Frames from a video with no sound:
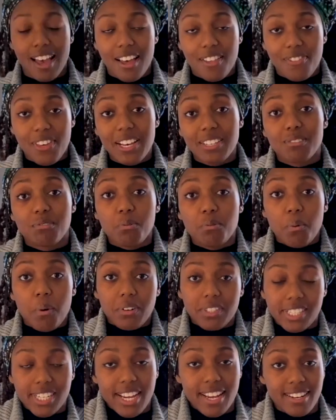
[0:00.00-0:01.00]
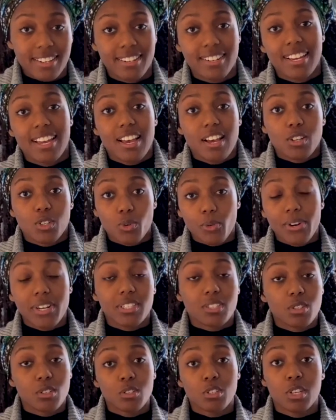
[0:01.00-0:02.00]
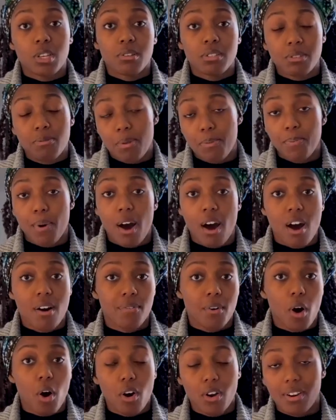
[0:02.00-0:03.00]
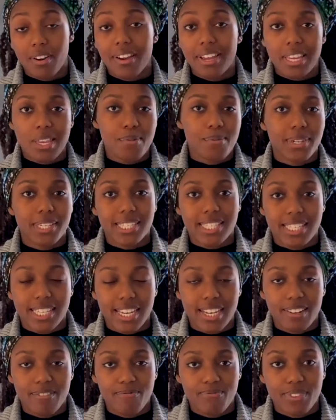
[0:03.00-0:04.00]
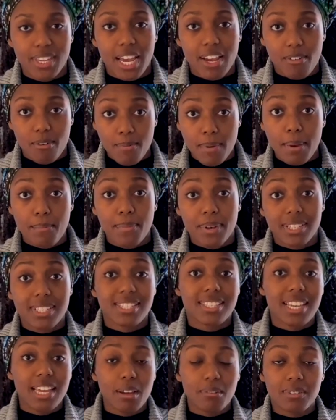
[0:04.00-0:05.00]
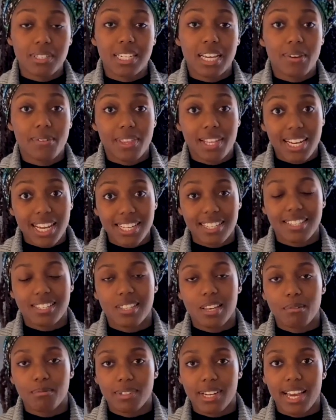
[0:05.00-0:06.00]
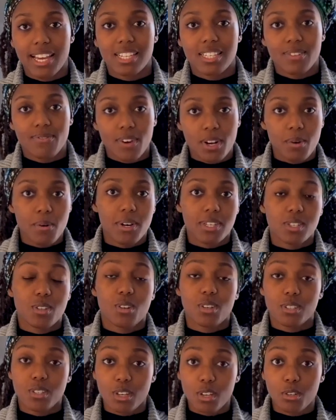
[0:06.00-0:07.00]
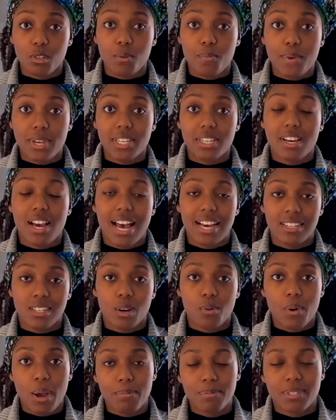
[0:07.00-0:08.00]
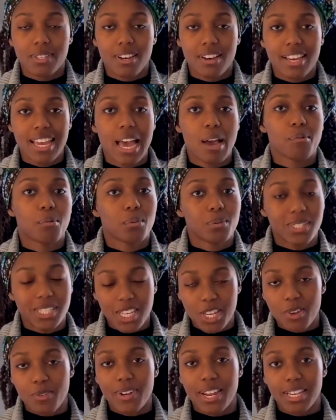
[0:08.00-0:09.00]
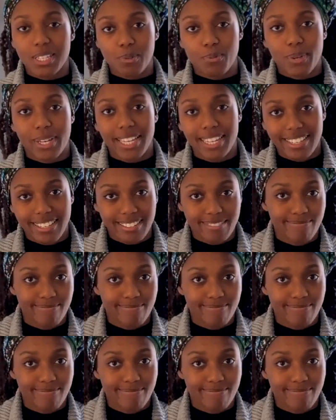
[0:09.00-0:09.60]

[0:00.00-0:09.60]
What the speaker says: Thanks for watching. Join us on Zoom to be part of our online community. And remember, to stay up to date with the latest updates, follow us on our social media and our website, and we'll see you next week.